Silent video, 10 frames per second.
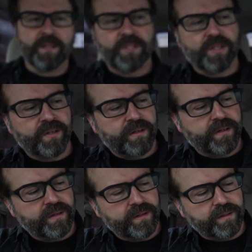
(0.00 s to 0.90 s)
not sure
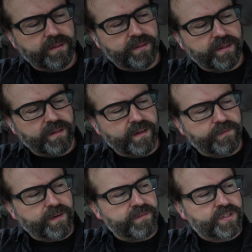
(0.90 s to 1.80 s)

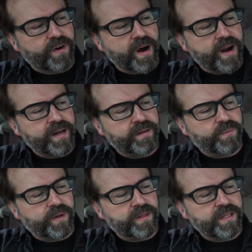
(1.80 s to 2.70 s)
if I've tried
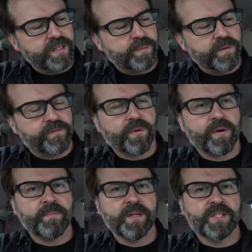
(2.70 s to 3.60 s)
one of these
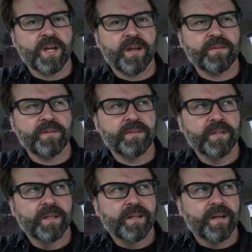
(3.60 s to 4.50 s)
before on my channel.
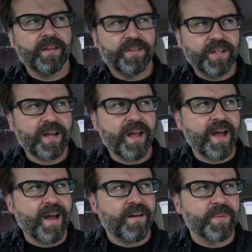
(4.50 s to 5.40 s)
I think I
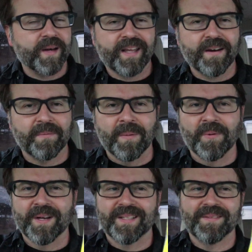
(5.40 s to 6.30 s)
have, but I can't remember
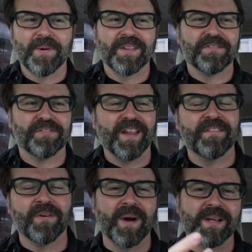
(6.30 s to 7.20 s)
what the
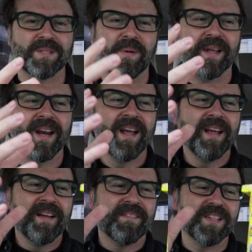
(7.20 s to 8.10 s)
flavor was. But
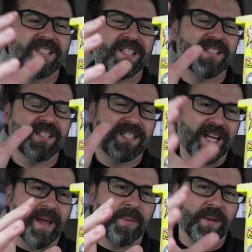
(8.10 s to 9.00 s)
this is a
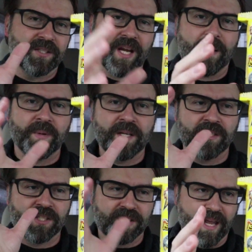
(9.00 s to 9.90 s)
staple, a
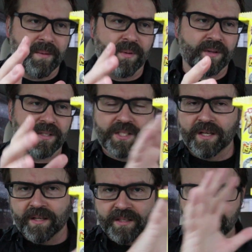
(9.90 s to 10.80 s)
Japanese staple. It's
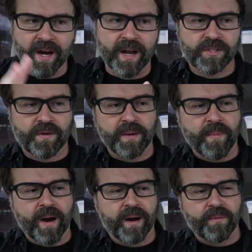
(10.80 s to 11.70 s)
an ice cream
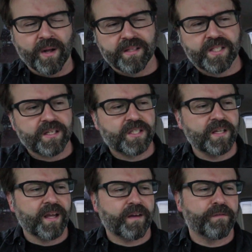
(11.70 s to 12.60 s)
bar. Well, it's actually
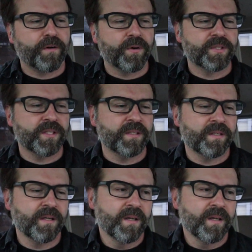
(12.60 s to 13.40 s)
like a frozen